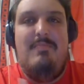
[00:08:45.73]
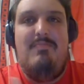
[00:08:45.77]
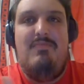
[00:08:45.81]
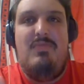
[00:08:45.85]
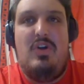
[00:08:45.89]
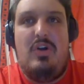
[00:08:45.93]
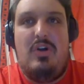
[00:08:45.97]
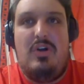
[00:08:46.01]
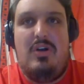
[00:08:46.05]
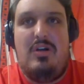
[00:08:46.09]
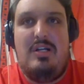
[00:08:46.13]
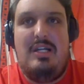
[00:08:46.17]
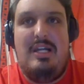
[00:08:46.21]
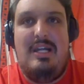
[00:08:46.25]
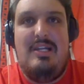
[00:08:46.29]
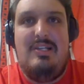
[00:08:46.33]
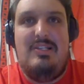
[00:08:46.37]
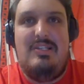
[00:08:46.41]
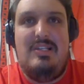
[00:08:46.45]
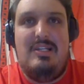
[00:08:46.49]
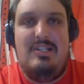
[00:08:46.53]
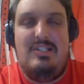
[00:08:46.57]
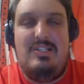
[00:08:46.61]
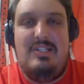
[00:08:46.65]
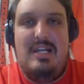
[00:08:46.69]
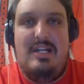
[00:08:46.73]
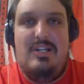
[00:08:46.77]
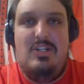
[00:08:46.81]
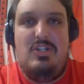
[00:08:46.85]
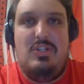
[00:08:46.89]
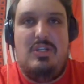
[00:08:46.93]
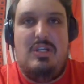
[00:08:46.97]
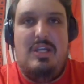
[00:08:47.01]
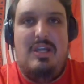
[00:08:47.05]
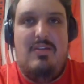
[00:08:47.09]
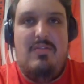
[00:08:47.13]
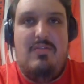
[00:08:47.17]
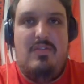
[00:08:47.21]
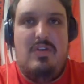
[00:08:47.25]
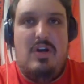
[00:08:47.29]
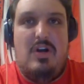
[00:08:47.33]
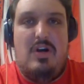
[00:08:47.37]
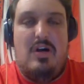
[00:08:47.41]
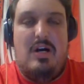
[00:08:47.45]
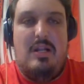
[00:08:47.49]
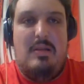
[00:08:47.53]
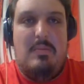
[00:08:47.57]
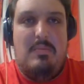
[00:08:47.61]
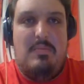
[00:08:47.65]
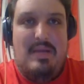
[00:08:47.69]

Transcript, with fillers: the Hurricanes essentially have gone